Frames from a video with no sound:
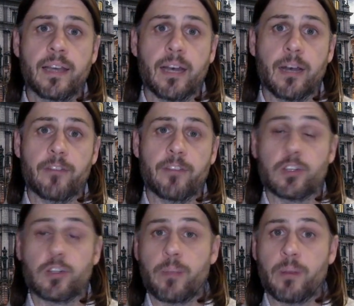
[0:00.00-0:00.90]
uh, for the
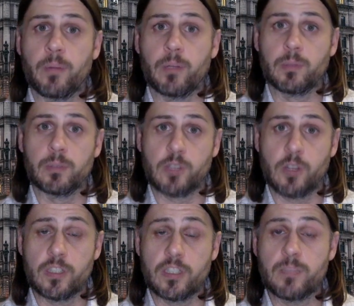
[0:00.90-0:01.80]
treatment of multiple
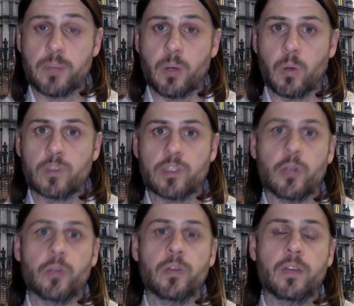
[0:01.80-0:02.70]
sclerosis, but also
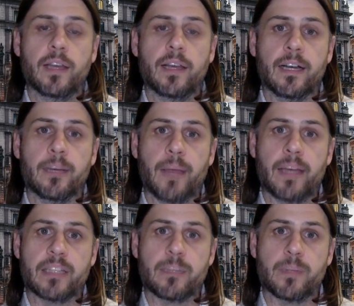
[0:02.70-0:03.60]
um,
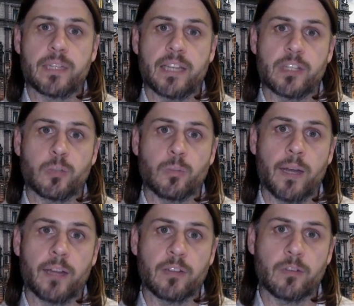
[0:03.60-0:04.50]
as a potential
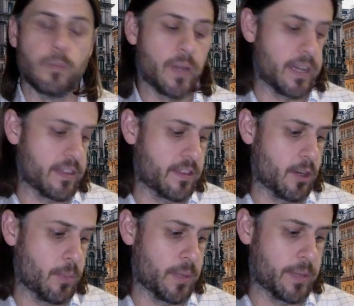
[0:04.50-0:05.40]
myelin repair
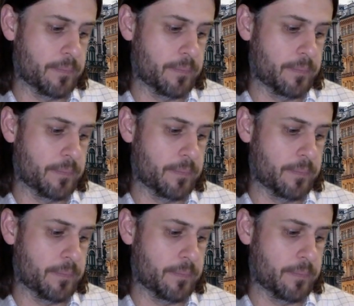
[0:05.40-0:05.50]
therapy.